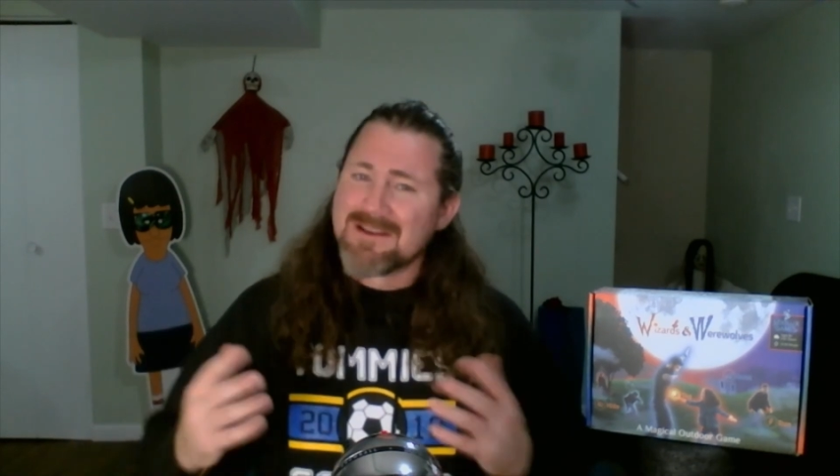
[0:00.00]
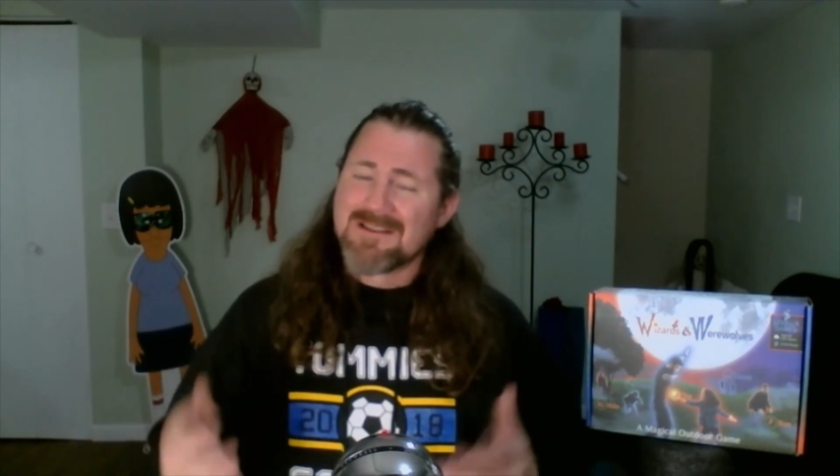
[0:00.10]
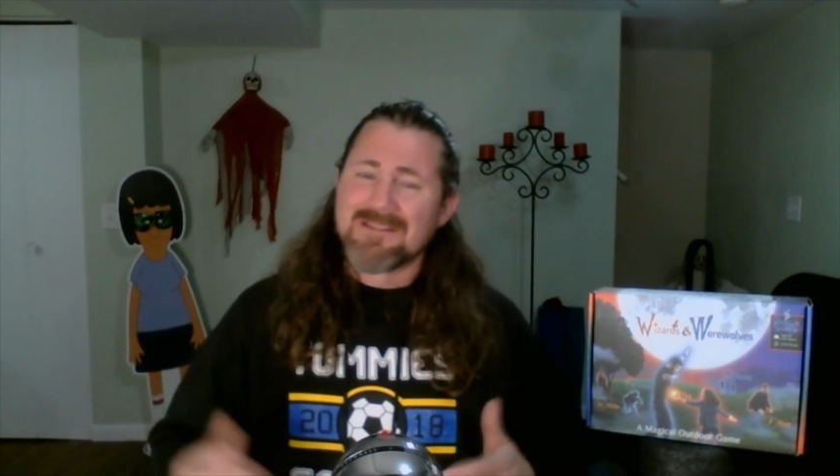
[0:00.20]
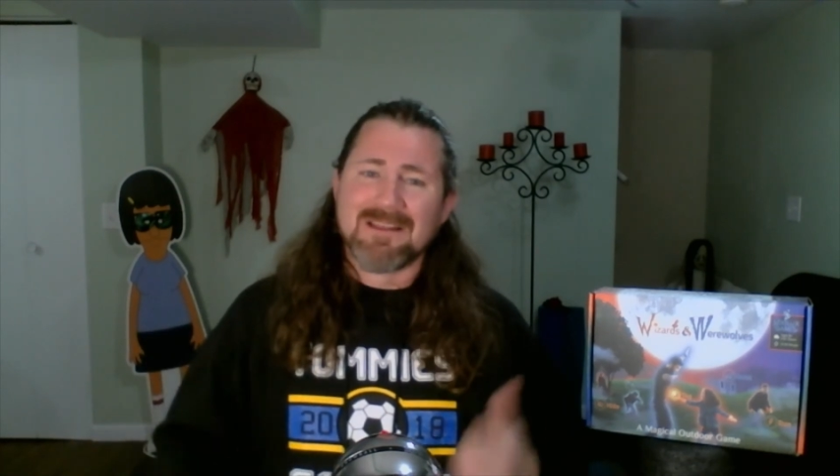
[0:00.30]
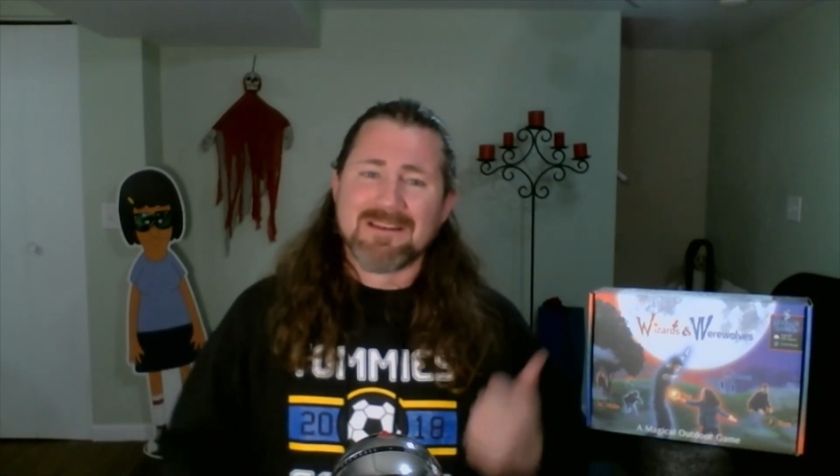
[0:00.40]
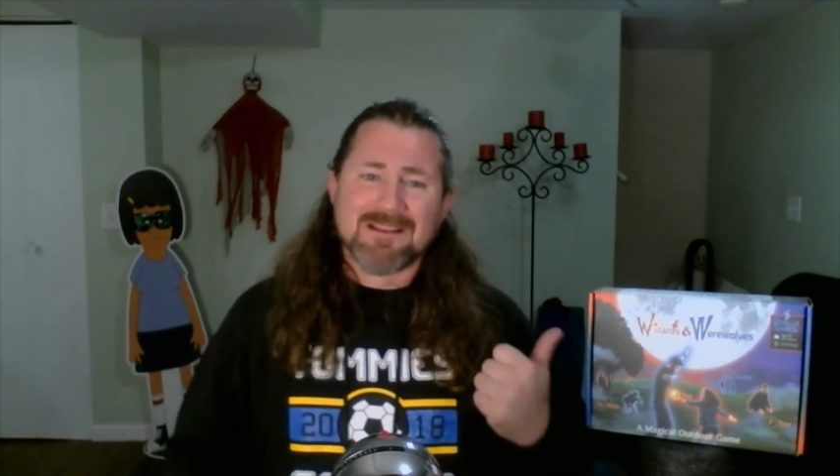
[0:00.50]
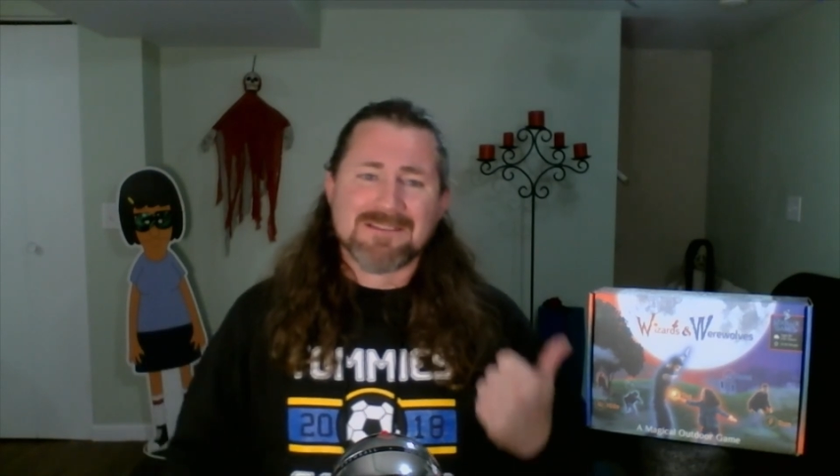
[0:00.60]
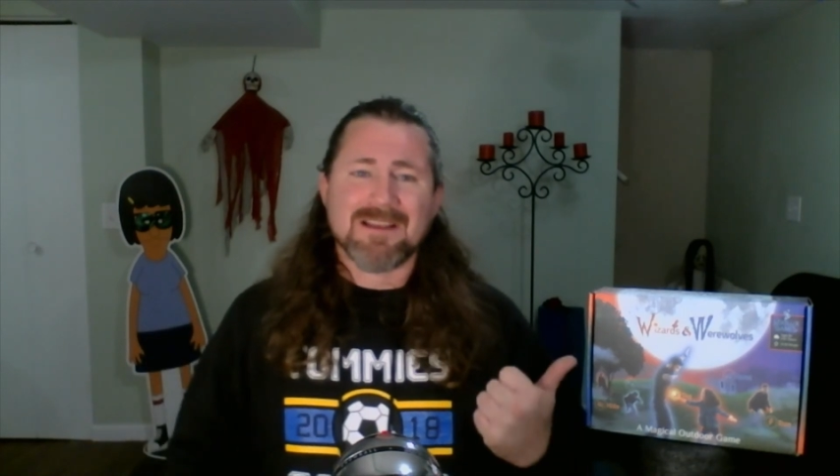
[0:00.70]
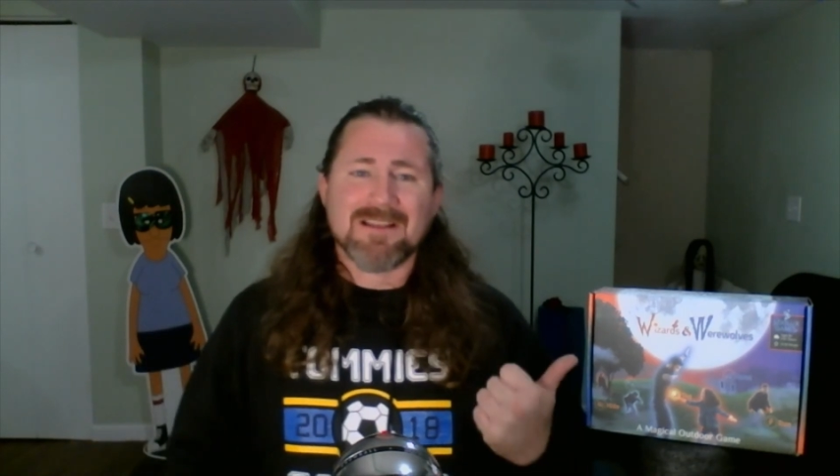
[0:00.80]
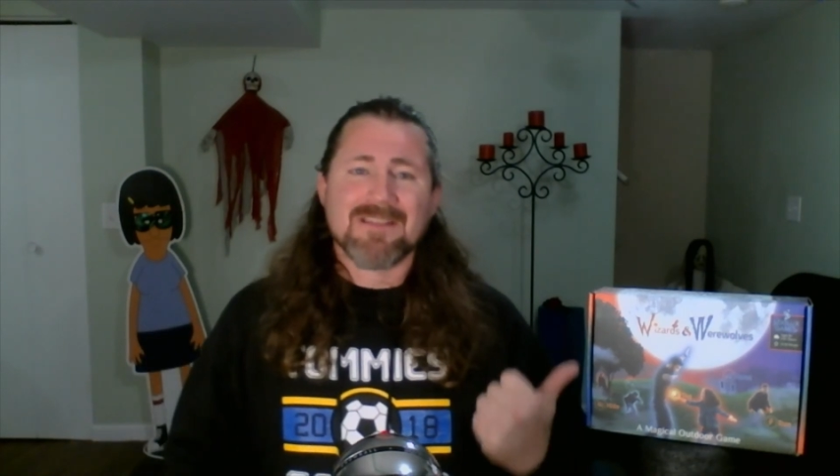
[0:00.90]
Then I
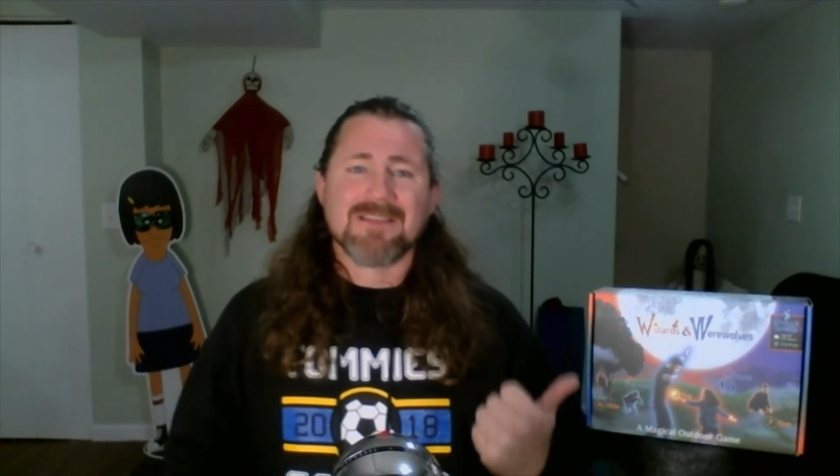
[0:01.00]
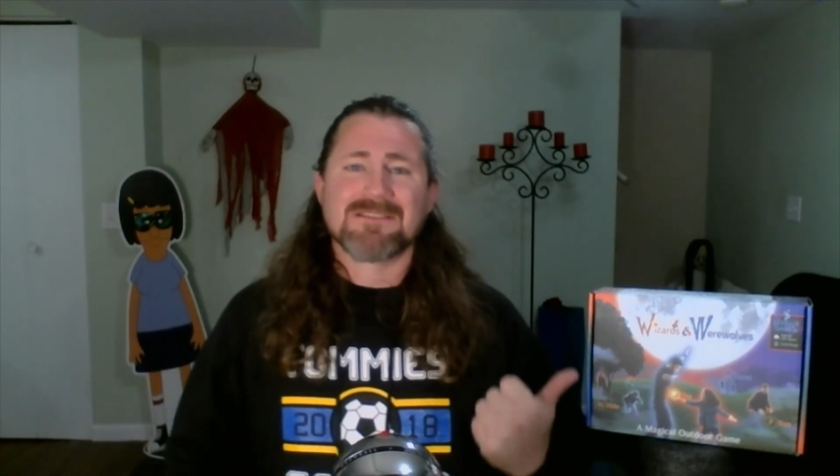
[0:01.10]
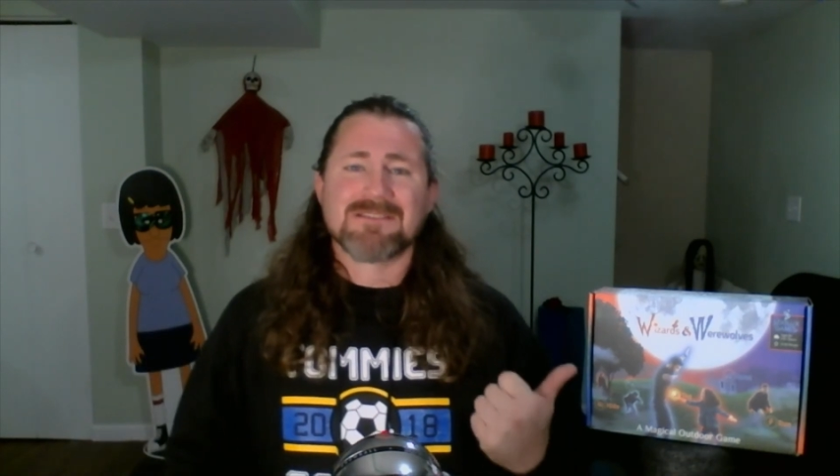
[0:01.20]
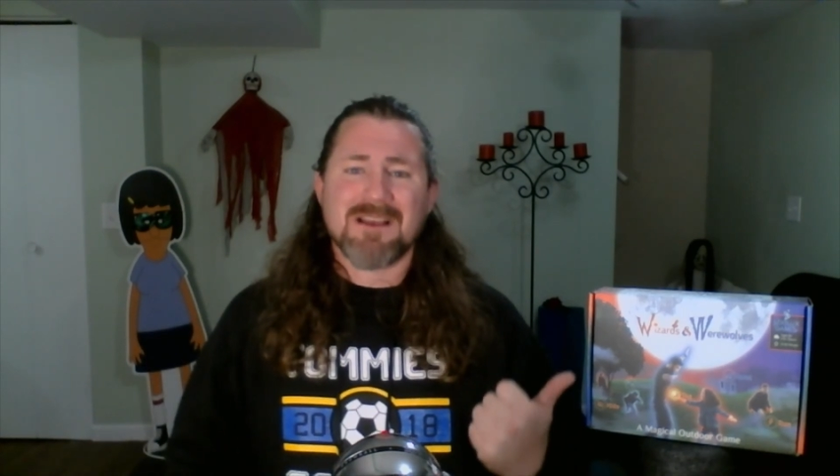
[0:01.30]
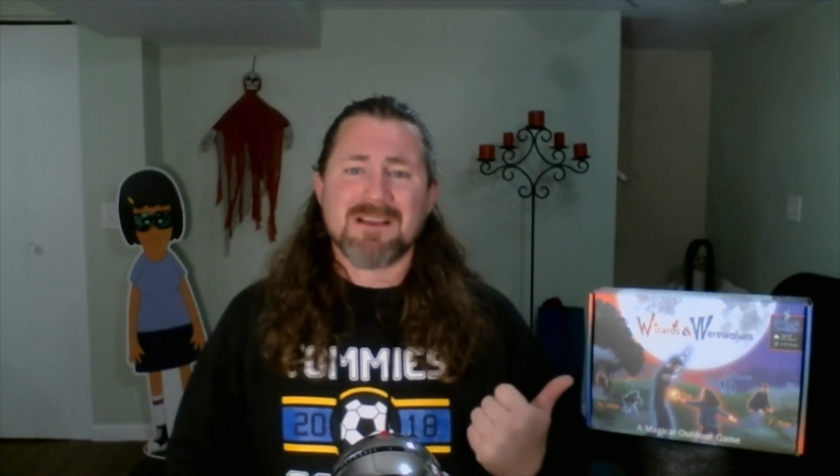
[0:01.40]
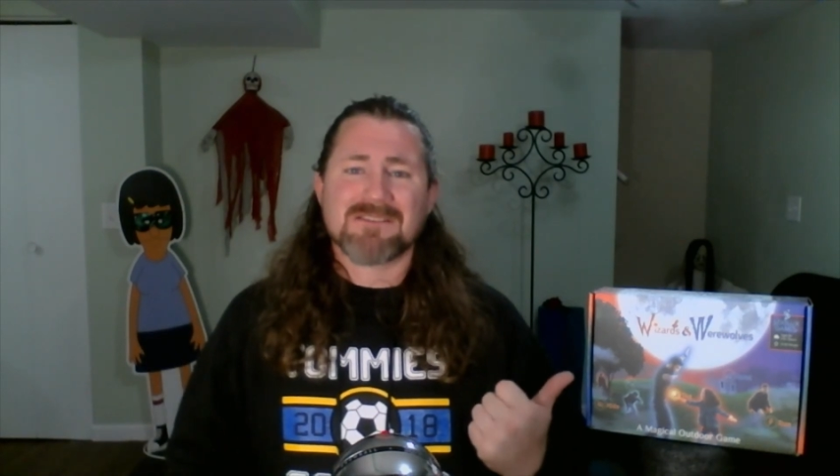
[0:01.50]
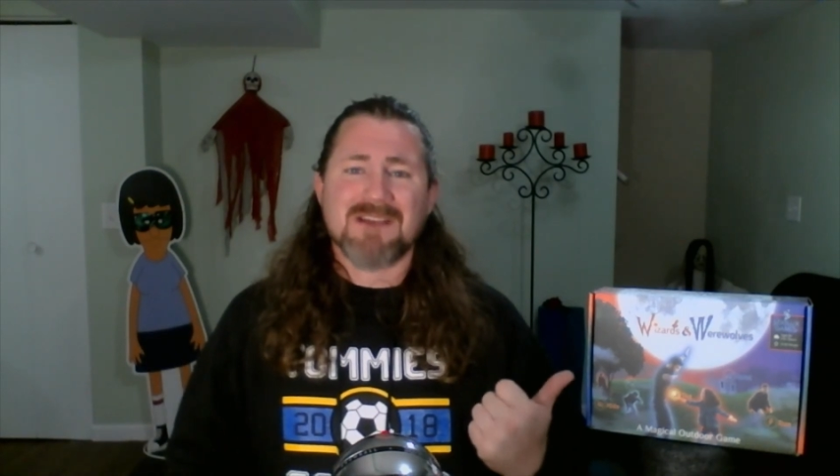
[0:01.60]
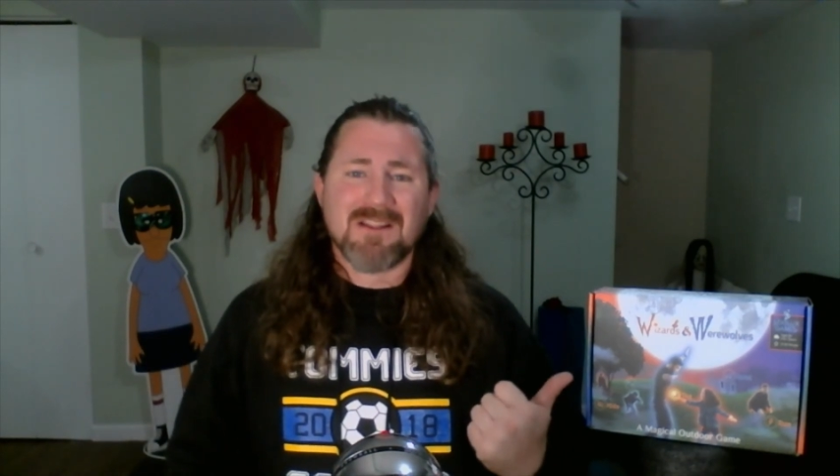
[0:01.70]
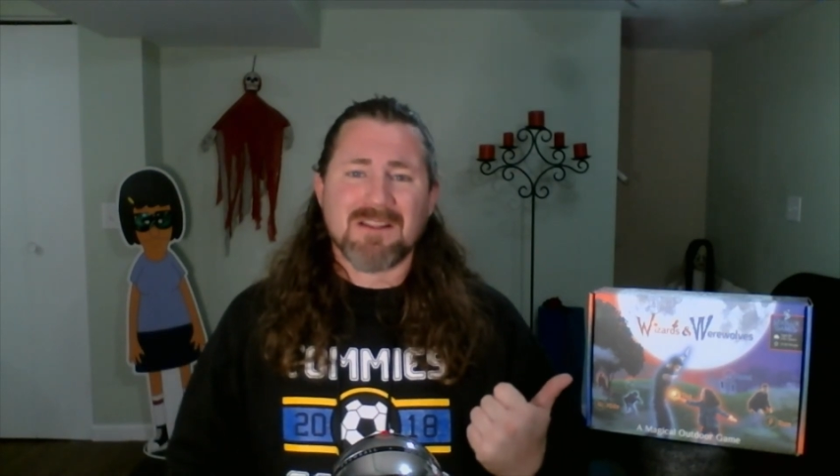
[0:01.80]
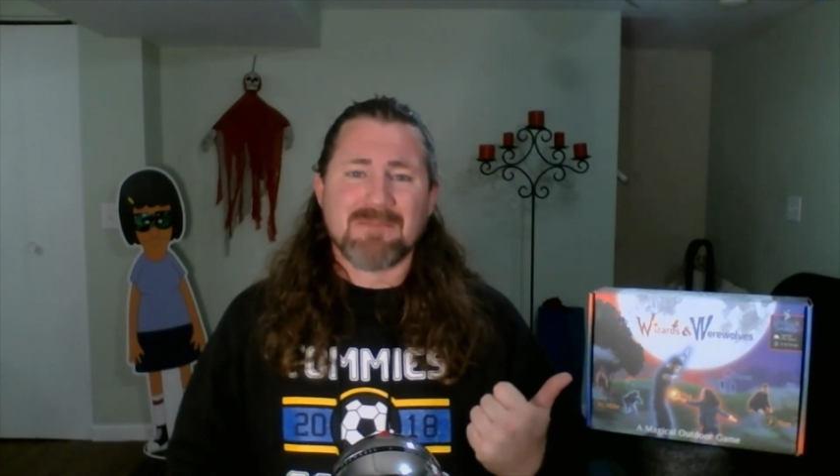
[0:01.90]
say this is a
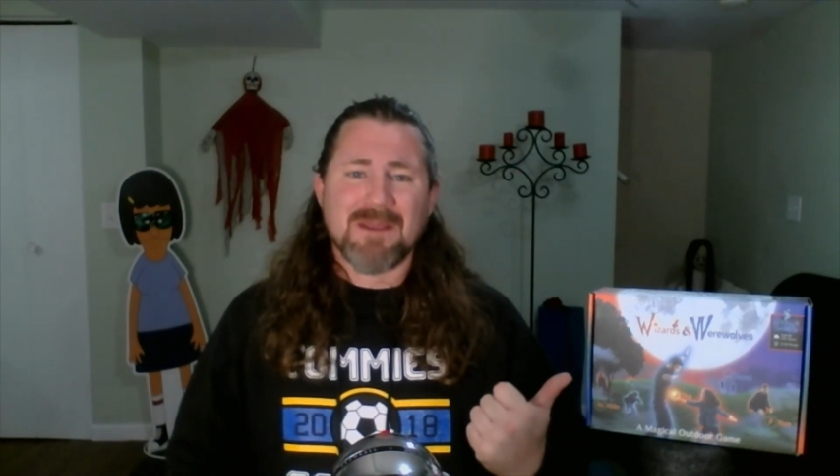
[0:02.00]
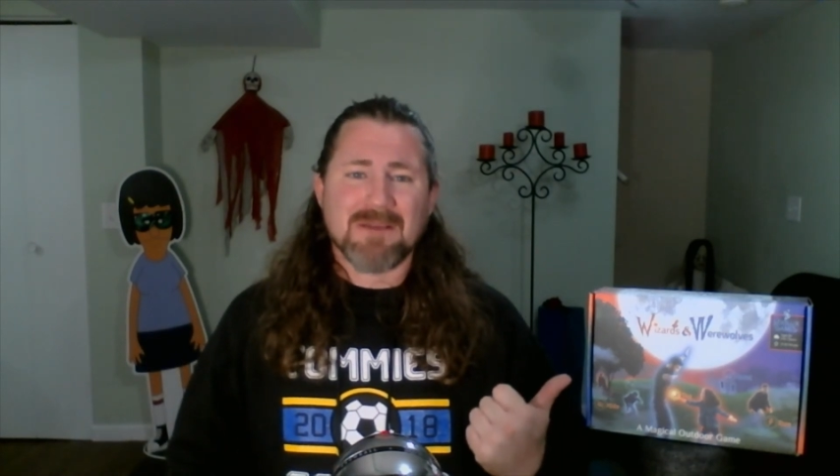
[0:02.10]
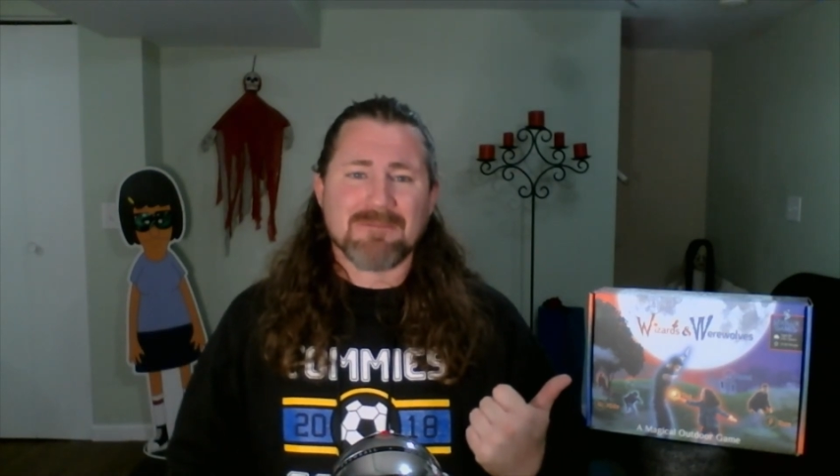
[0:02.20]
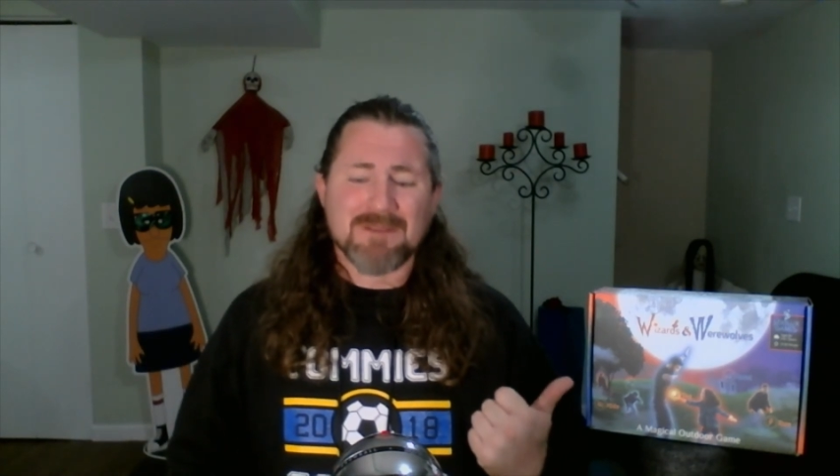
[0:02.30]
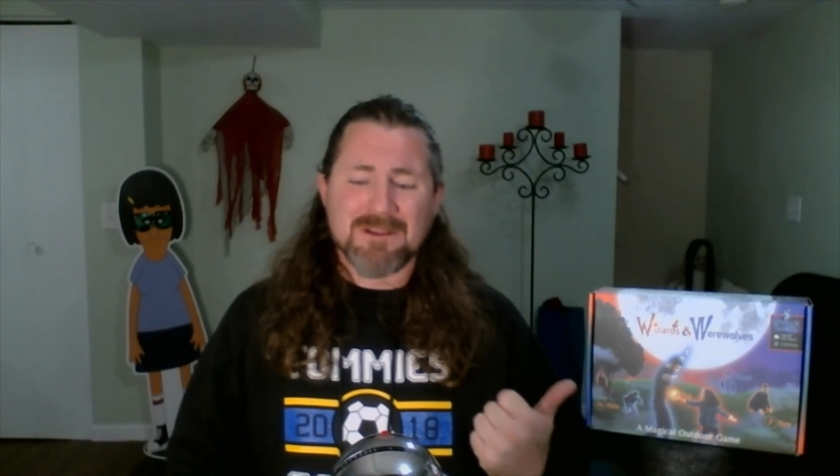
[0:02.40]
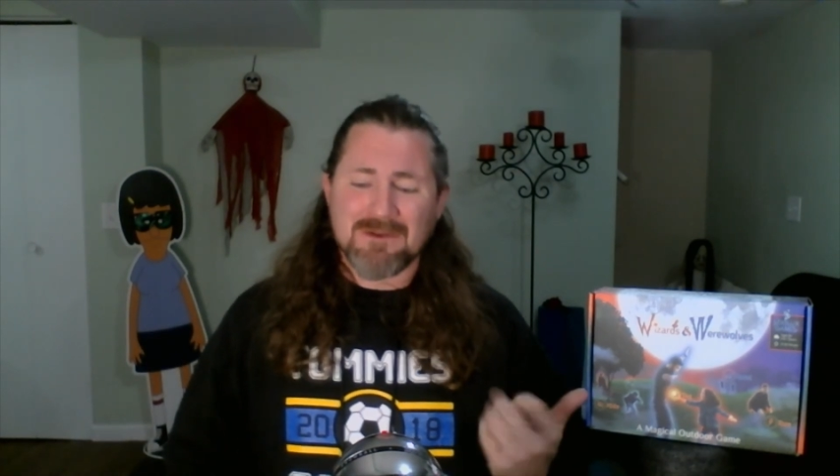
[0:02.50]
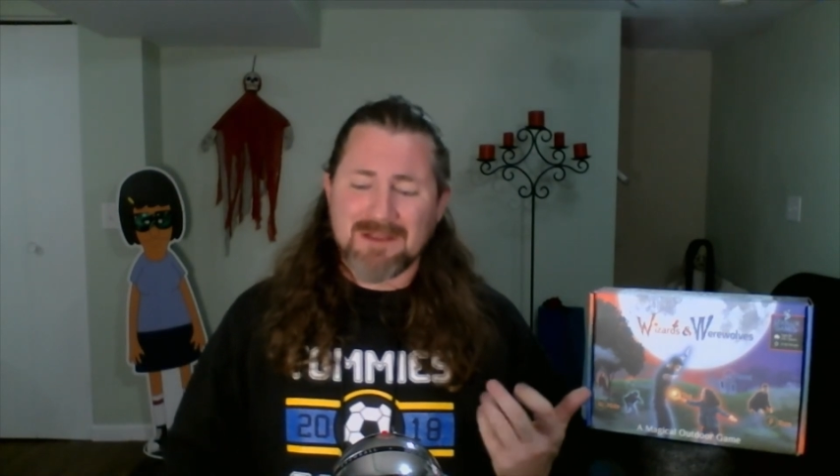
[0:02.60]
solid pickup for you.